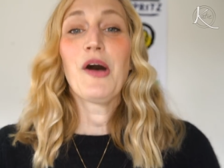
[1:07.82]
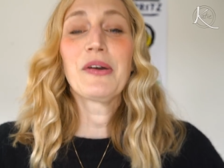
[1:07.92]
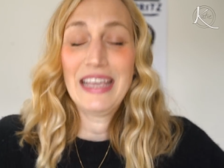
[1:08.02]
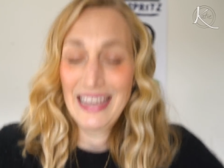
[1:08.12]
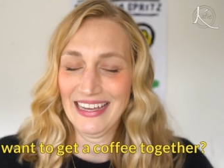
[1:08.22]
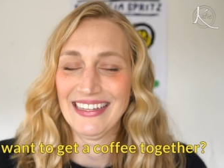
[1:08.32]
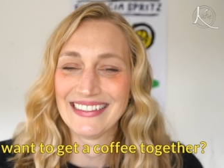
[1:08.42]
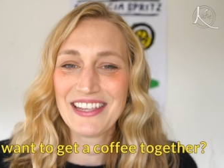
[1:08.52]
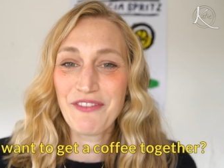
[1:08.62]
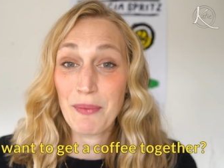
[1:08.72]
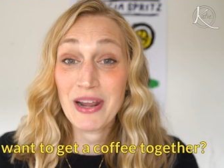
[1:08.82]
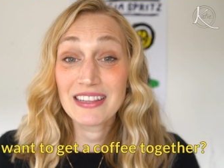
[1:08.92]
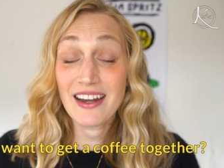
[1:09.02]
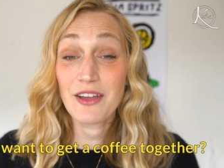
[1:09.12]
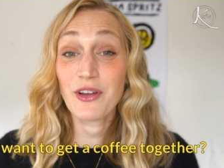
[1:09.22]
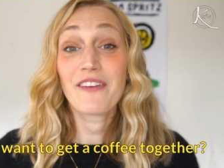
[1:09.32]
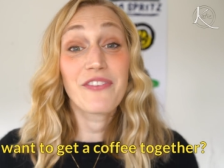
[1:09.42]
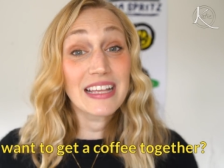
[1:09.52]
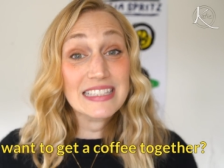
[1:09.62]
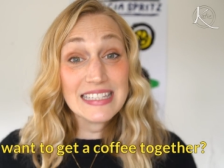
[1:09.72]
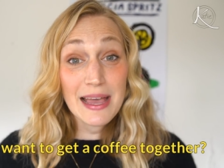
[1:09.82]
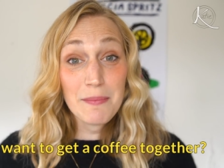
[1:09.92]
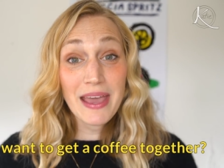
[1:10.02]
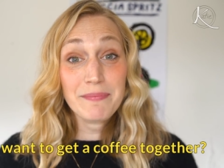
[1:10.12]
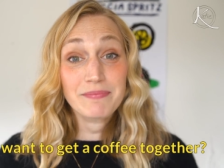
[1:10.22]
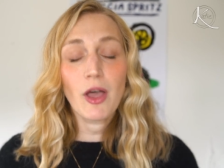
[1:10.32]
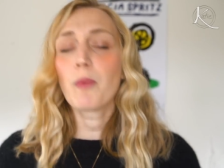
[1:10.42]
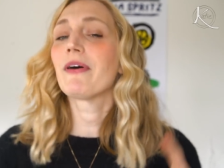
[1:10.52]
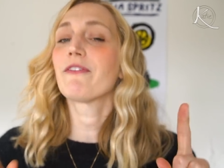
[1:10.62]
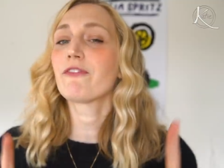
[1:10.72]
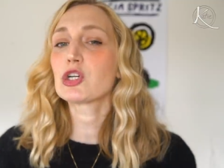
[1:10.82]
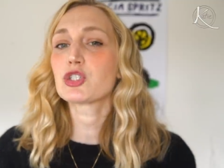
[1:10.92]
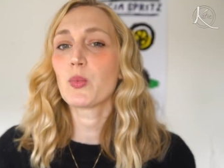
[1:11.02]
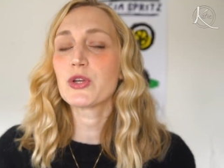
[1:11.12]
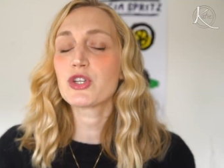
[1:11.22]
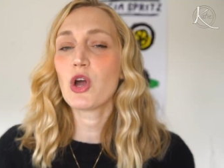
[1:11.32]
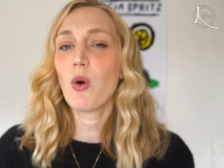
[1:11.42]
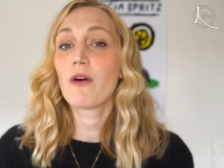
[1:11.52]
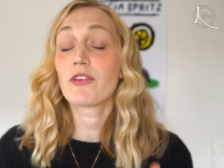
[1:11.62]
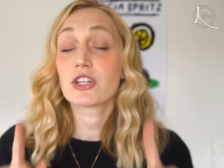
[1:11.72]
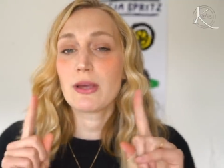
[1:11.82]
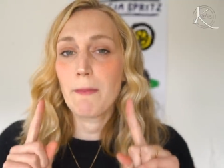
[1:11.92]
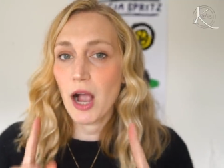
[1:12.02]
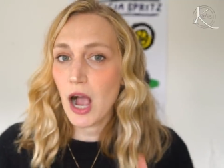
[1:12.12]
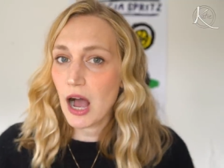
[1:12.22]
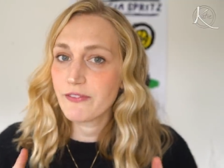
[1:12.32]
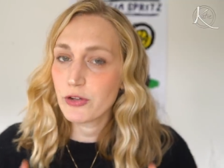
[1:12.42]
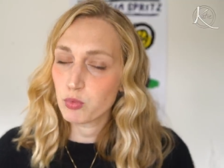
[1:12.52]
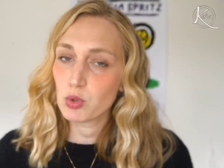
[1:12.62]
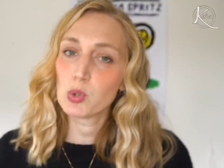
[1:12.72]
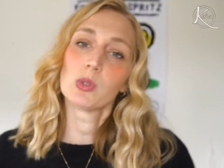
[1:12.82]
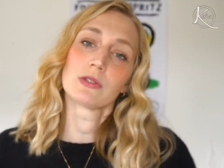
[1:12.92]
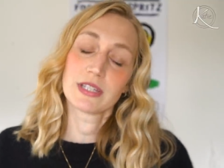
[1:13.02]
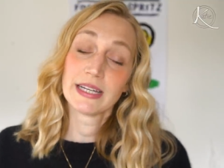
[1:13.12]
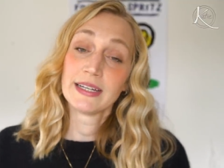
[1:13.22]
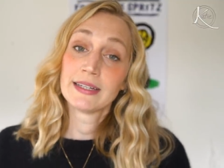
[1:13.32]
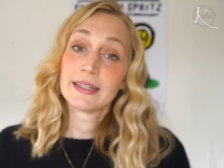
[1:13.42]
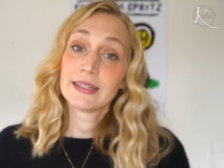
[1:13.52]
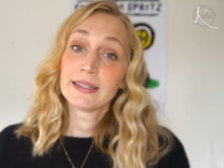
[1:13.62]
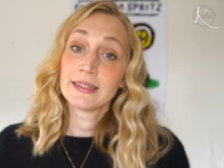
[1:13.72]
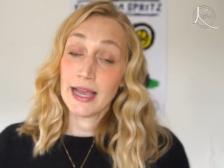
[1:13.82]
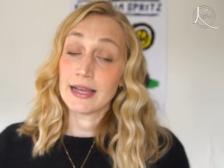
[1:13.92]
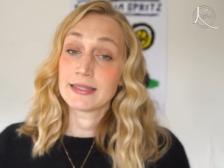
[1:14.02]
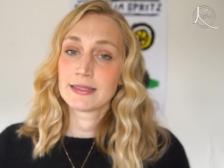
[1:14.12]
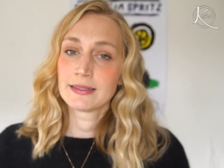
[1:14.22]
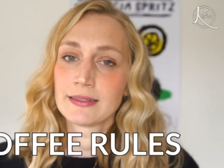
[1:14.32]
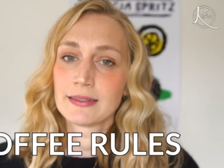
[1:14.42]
Okay, ti va prendere un caffè insieme? But first, we should go over some coffee rules. Yes.